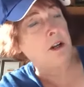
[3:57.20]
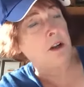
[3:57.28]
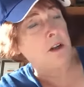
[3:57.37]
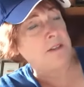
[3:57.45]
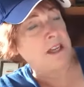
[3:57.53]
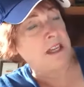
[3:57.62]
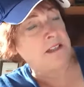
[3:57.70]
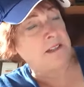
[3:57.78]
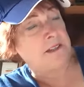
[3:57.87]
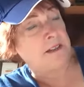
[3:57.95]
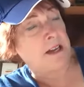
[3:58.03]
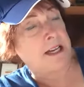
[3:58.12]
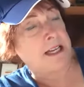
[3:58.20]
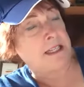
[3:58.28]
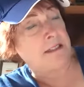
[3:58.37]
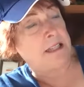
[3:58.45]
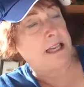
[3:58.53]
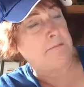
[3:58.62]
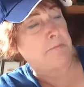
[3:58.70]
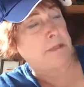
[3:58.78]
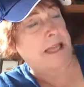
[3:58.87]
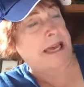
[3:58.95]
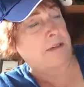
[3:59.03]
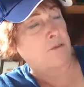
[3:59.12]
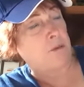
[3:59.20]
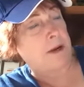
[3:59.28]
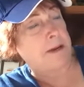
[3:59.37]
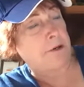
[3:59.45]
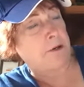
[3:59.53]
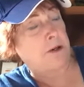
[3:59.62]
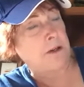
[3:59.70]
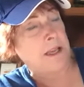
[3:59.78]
on the inside, then black rubber,